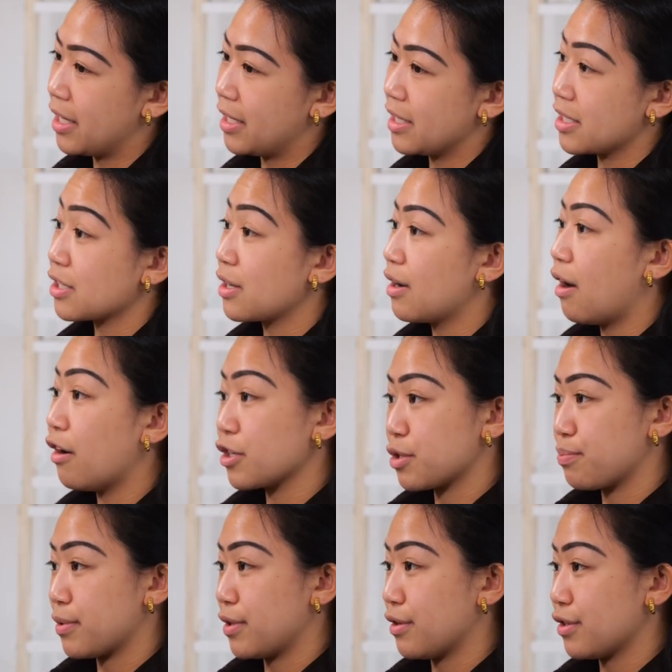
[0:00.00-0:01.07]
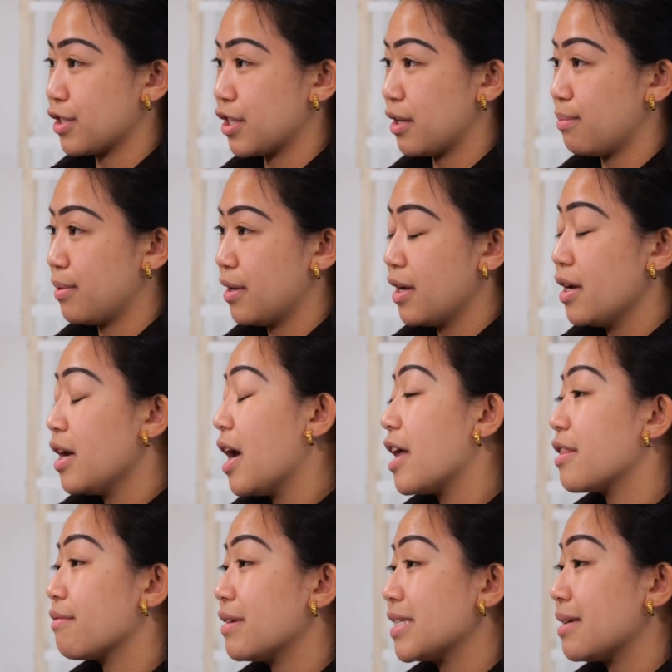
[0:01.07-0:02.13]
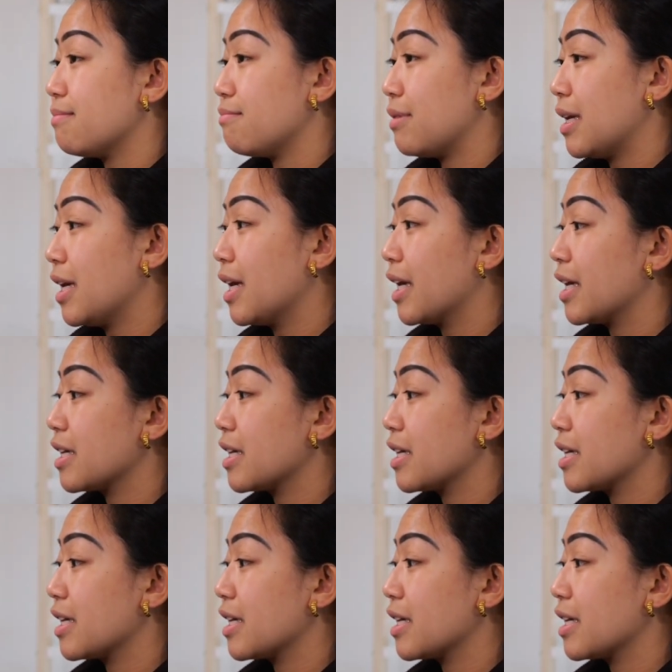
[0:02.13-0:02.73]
is entrepreneurship. And the reason being